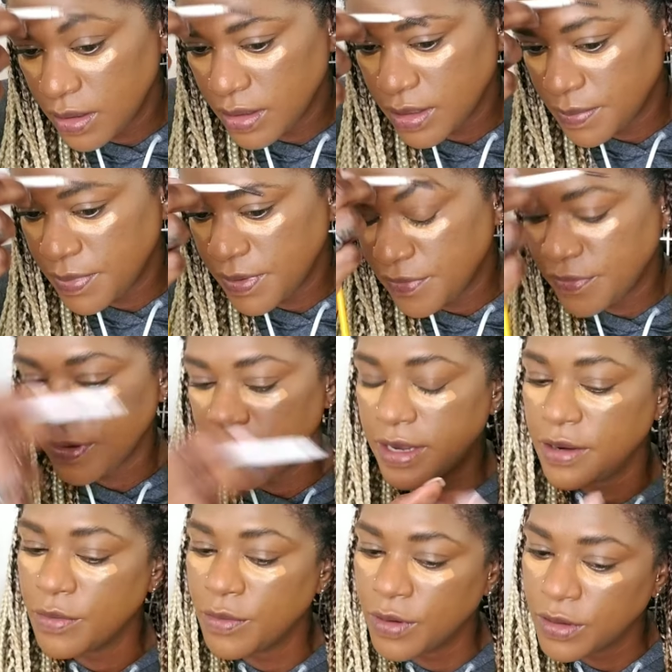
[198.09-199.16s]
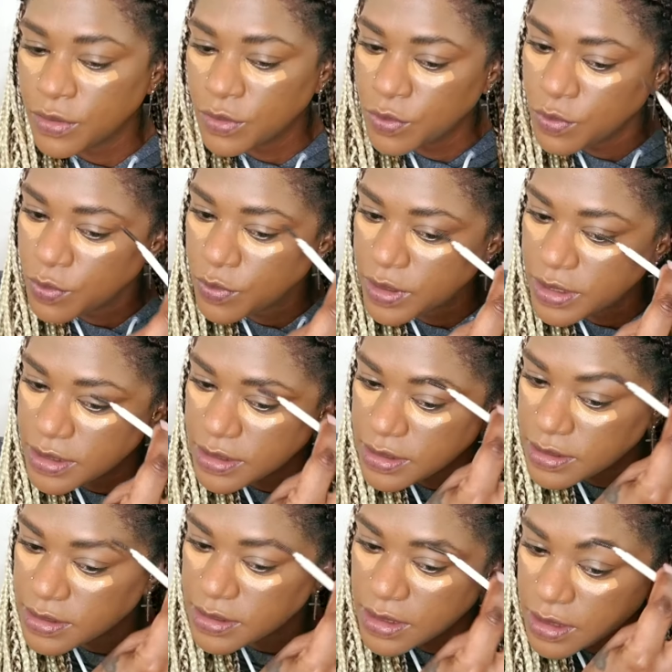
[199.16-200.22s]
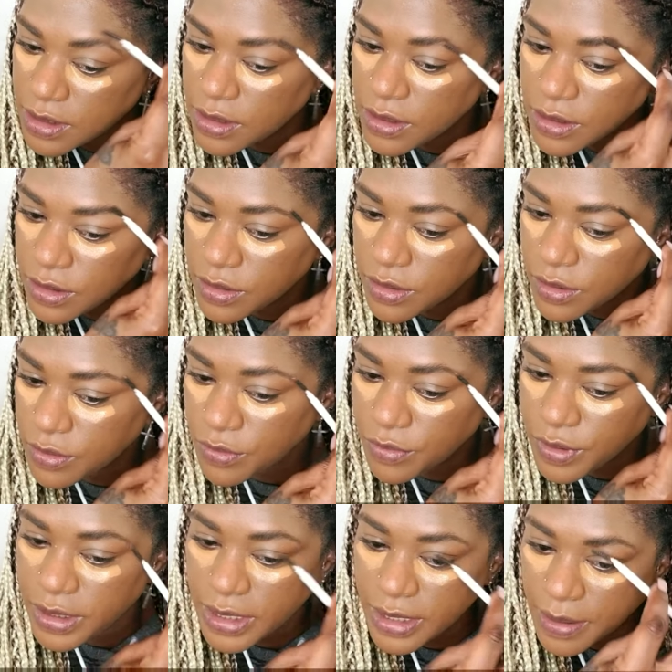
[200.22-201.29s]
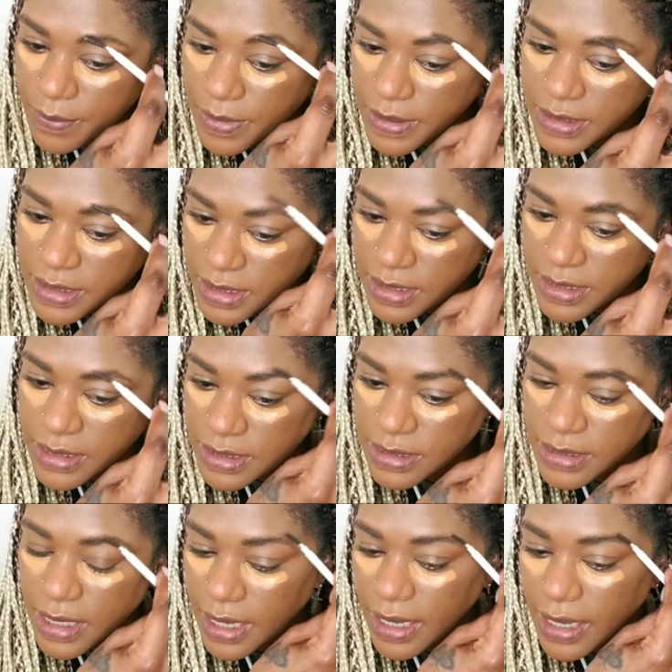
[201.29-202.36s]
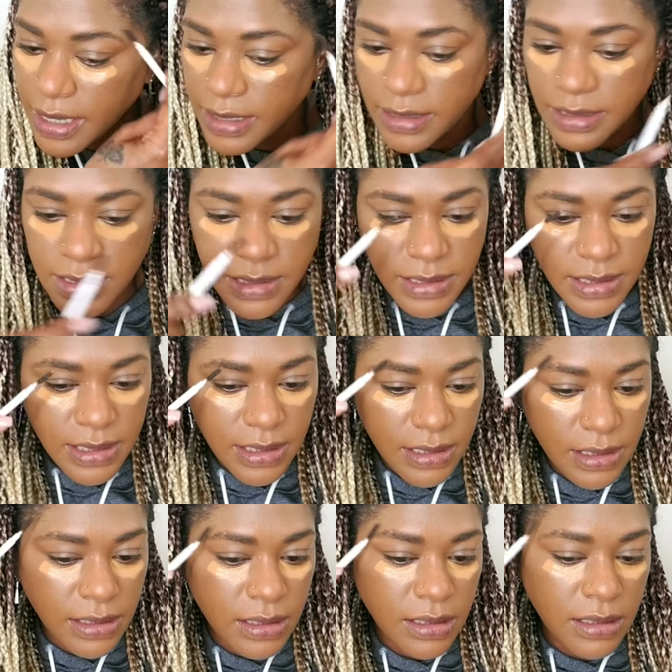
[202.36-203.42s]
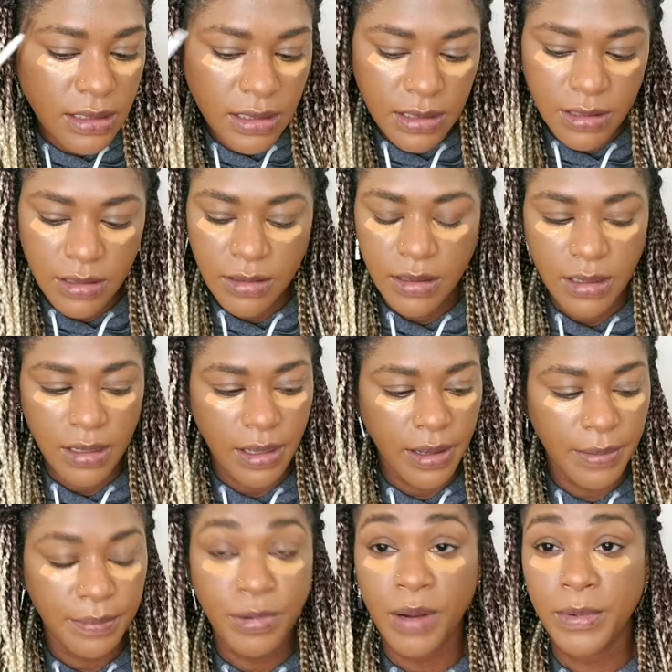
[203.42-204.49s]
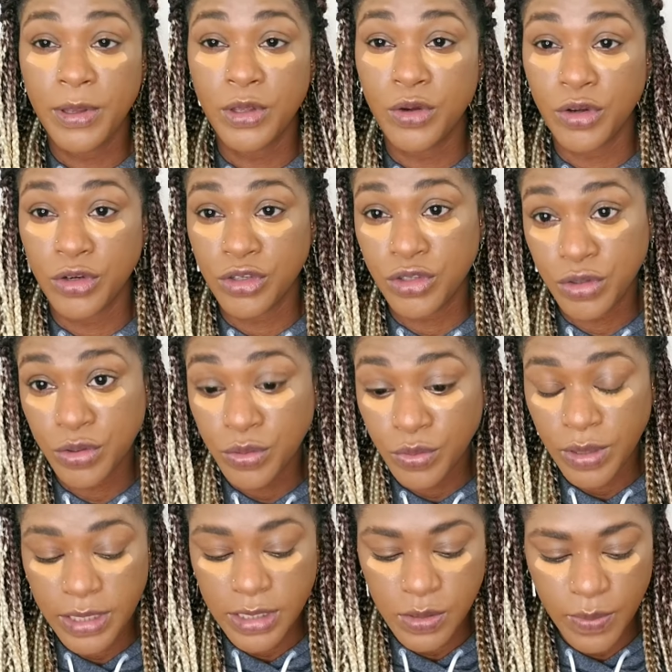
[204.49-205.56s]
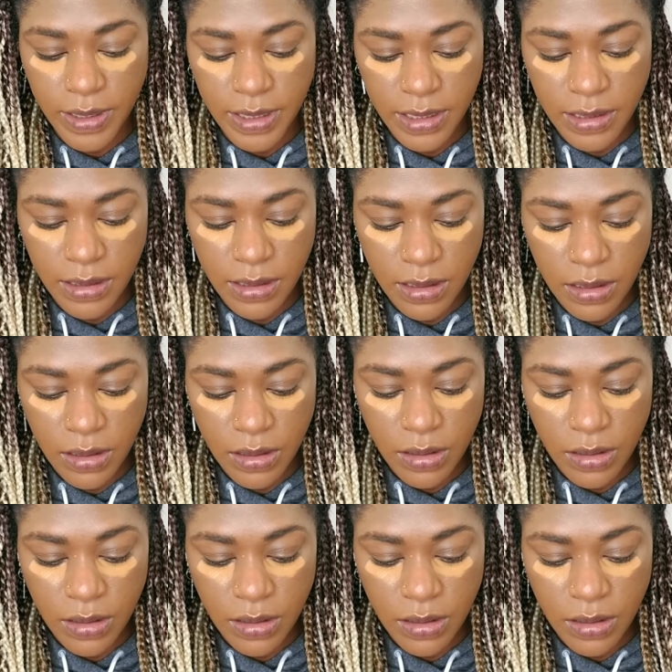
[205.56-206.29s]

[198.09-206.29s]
It could be for anyone who is running a business and still um, probably you go to school as well